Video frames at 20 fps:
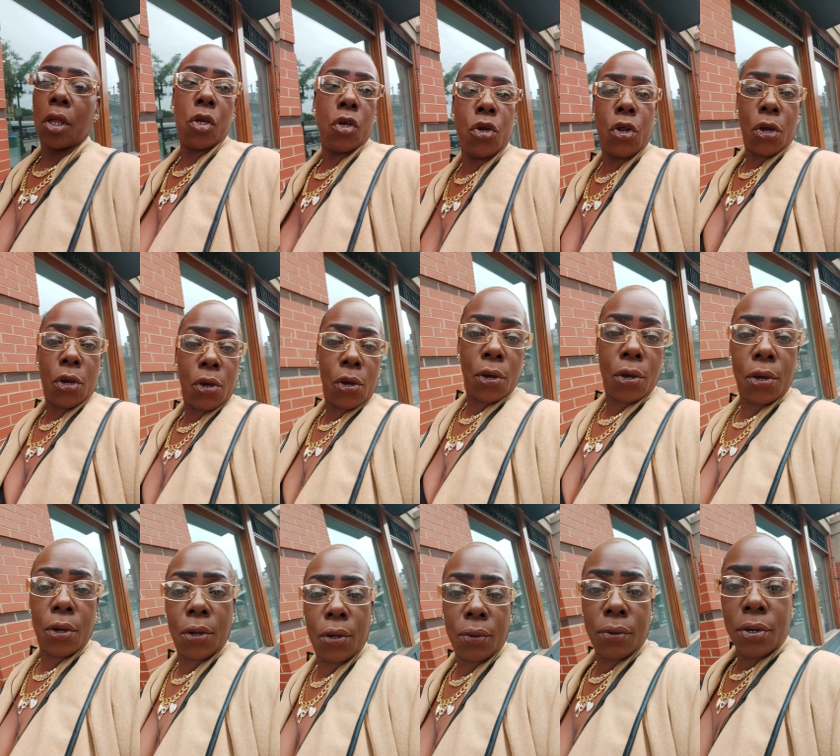
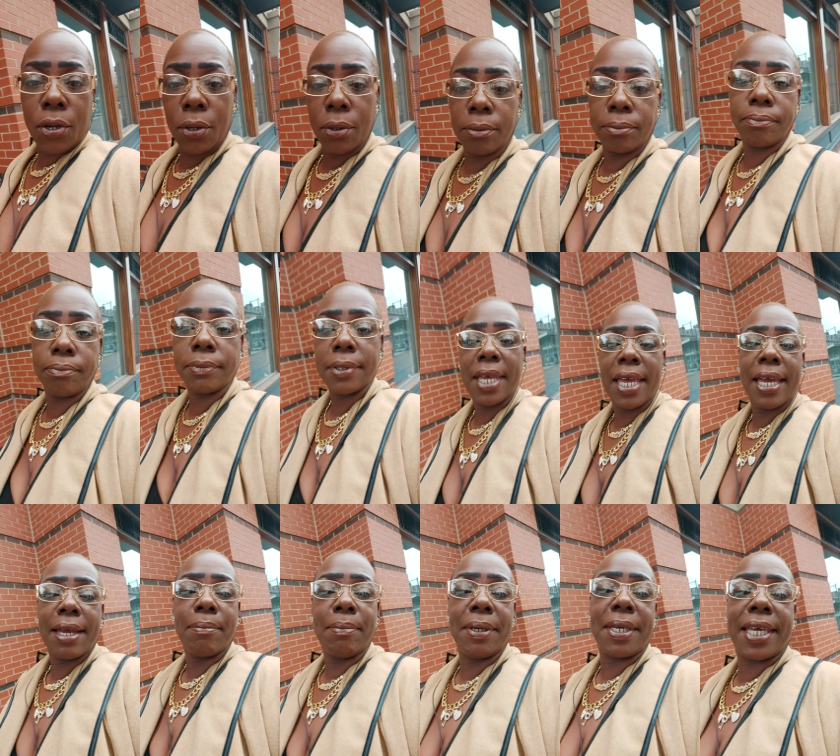No, no.
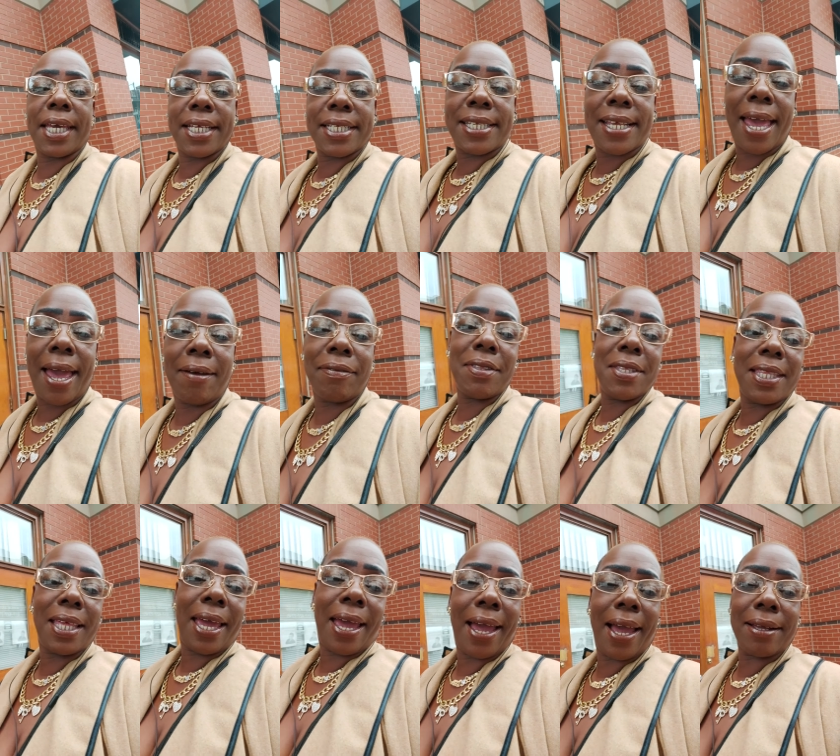Because after
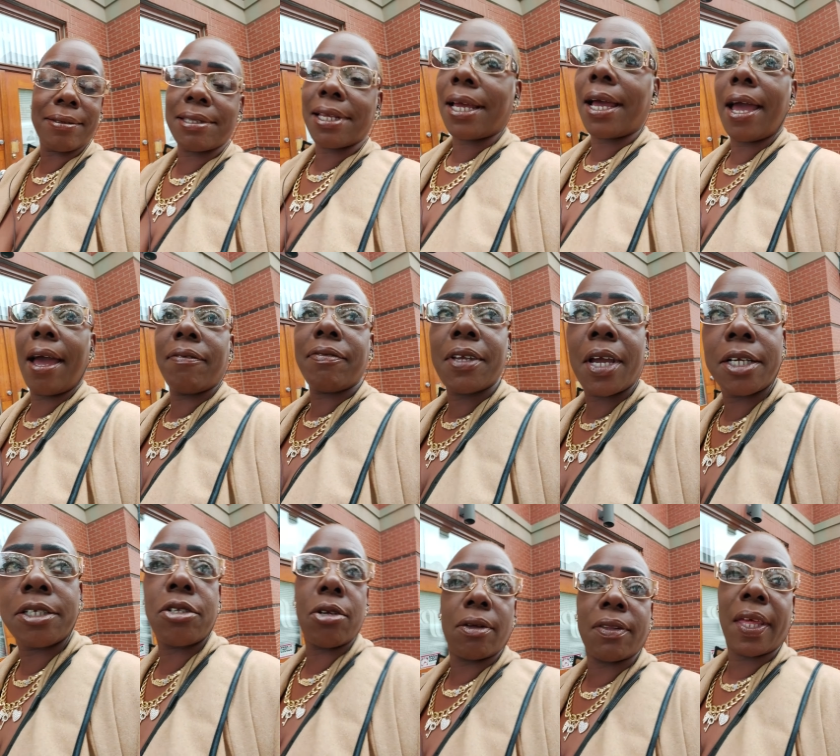that, after after
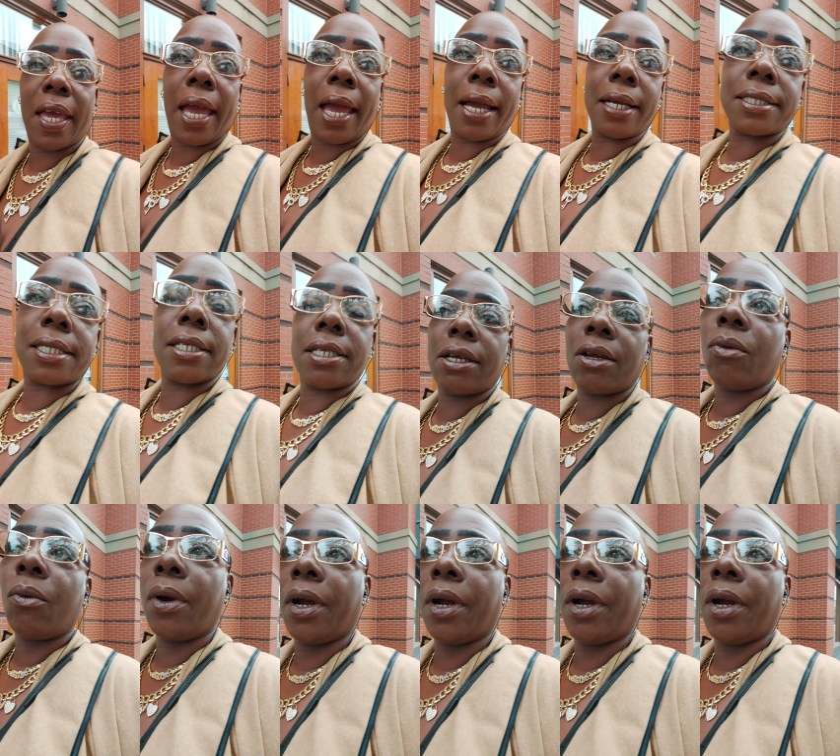I saw that accident